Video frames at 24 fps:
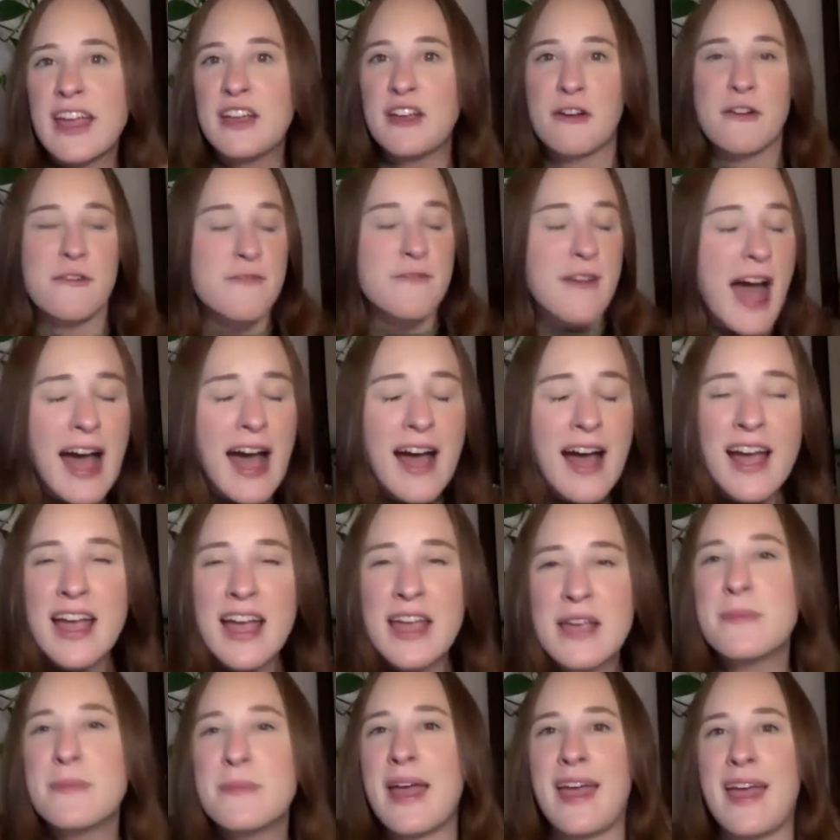your
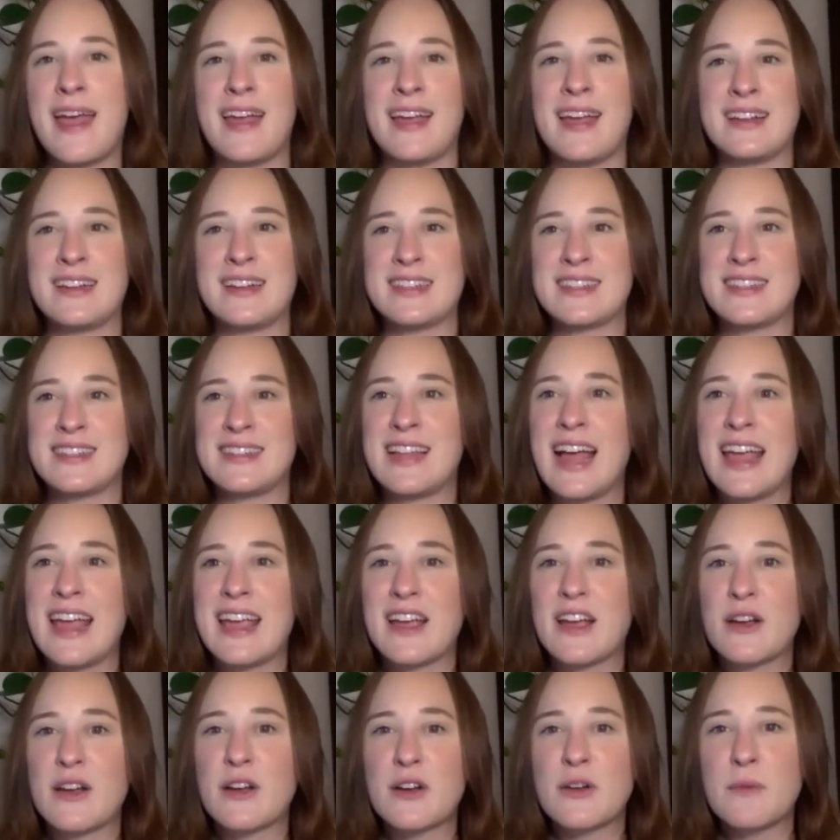vibe and
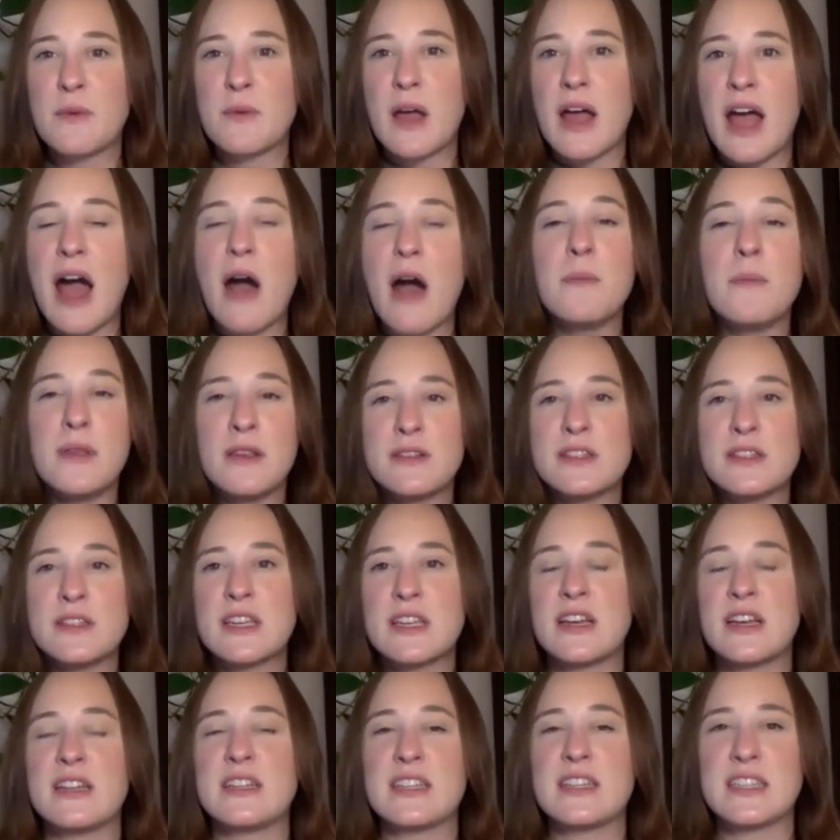like help you
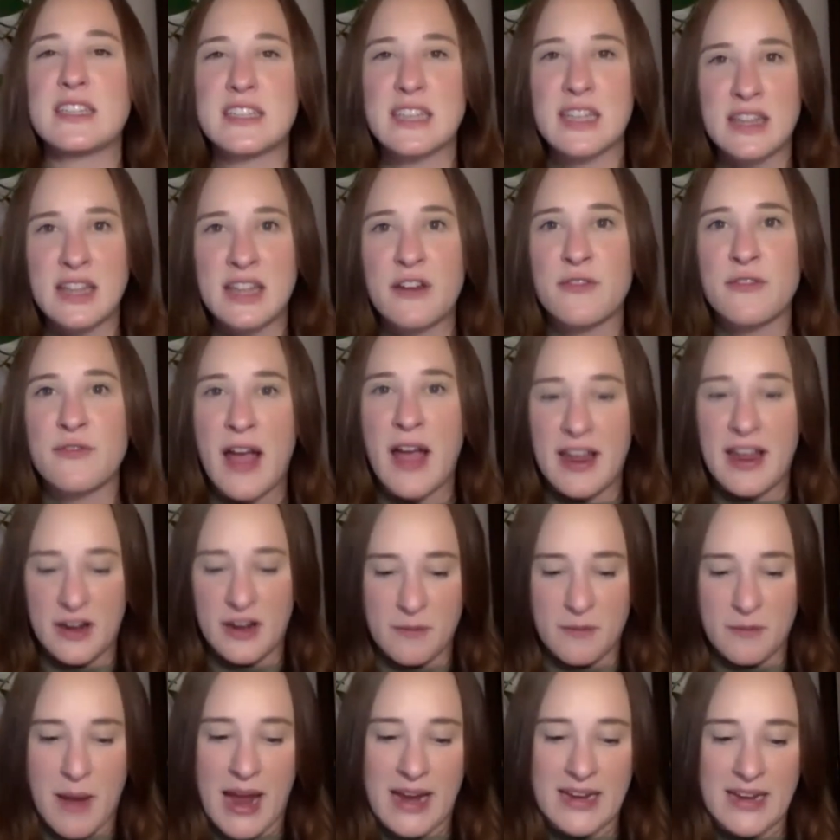to solidify
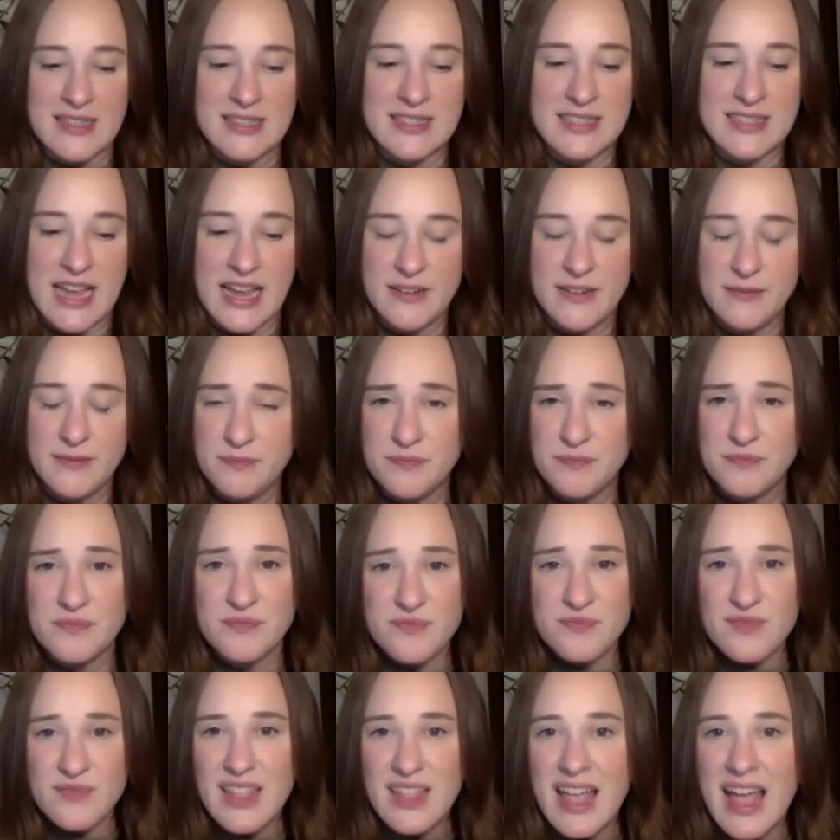your mindset.
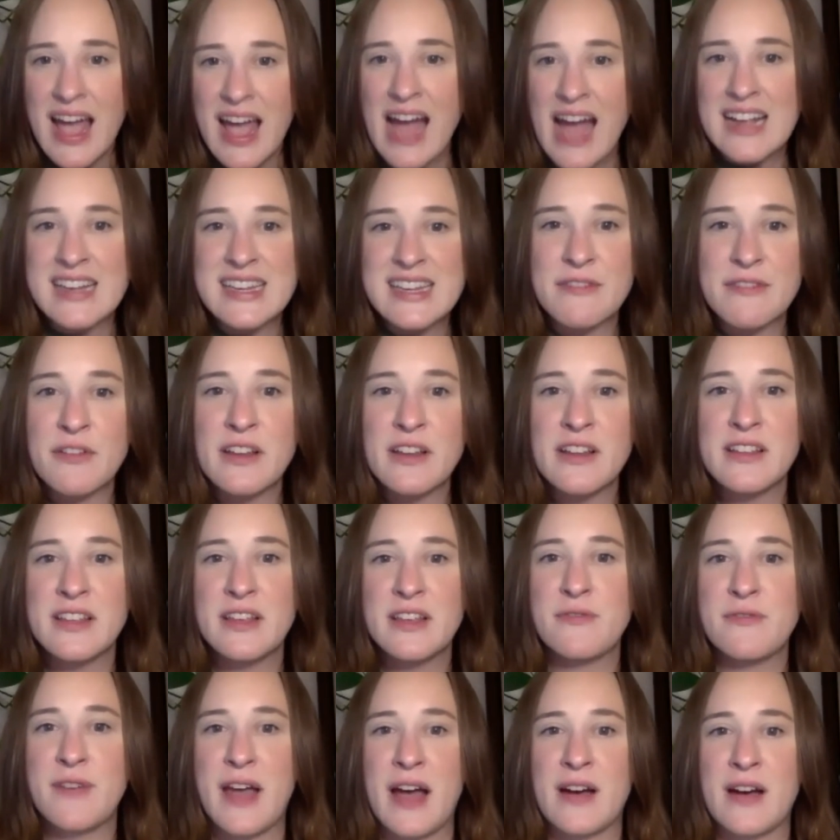I definitely
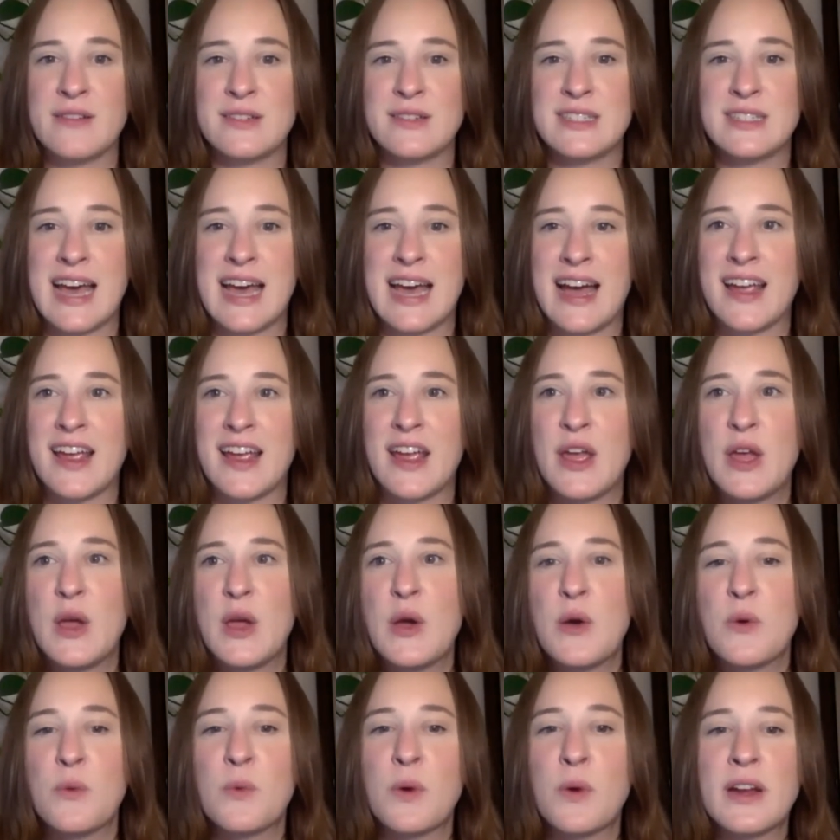found that
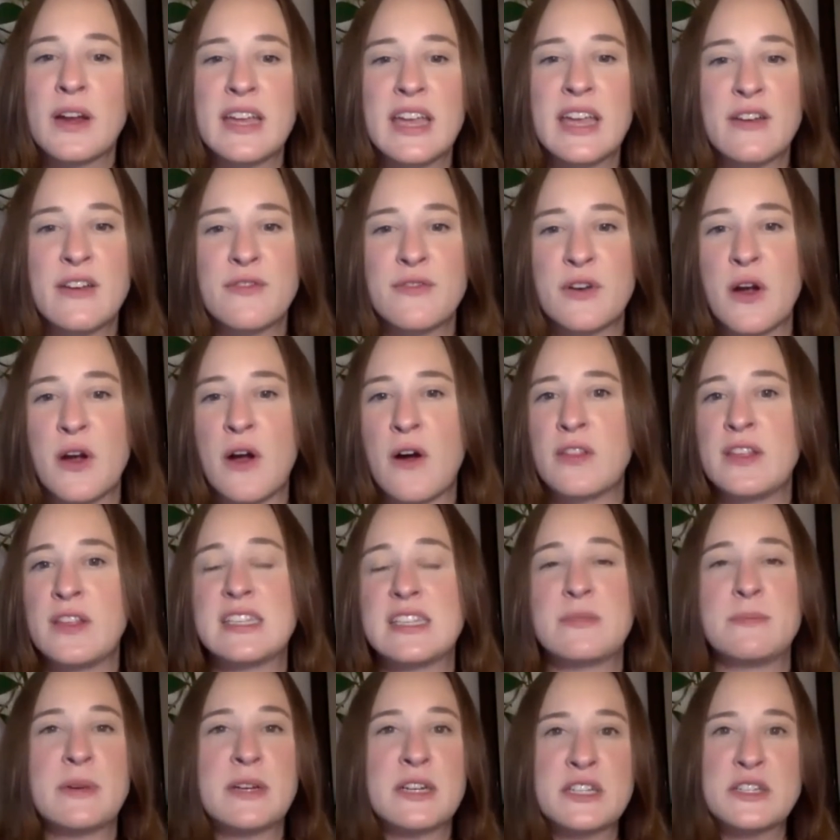working for all these
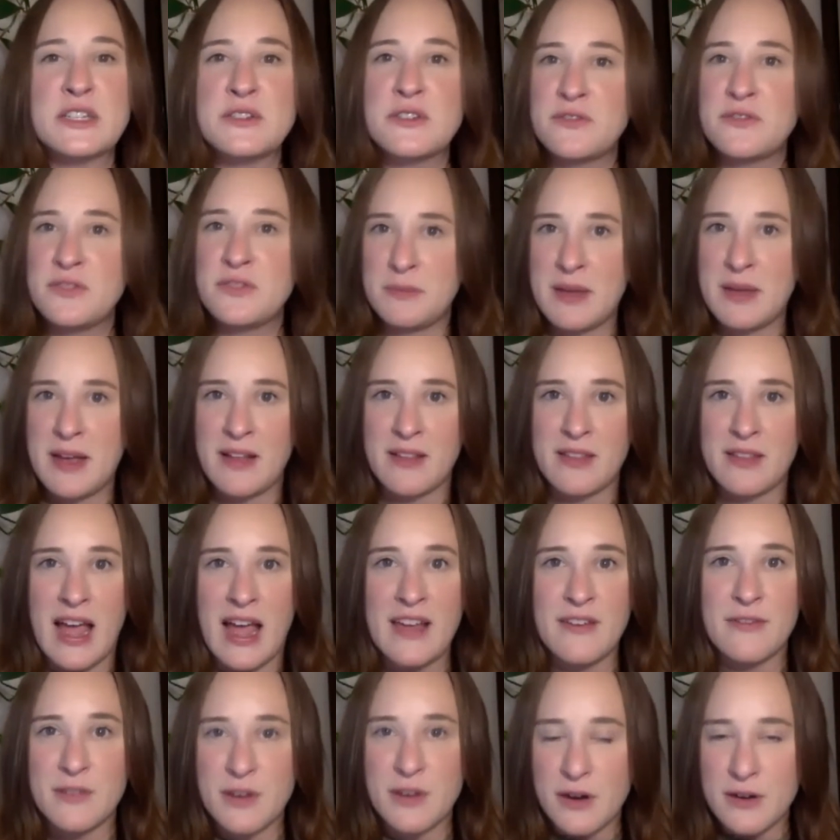spiritual female
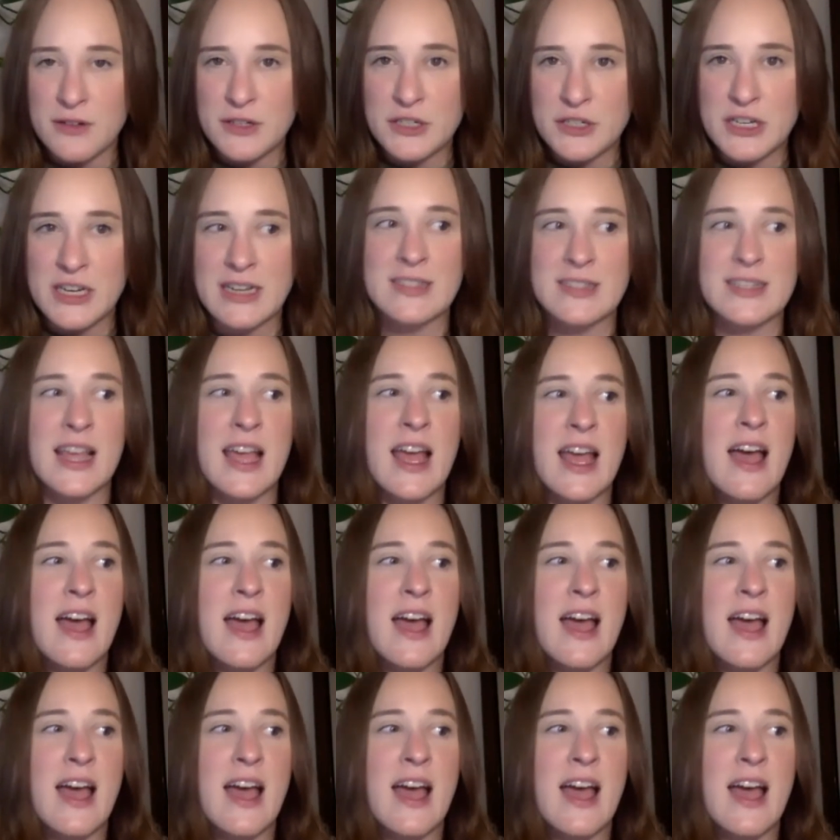life coaches,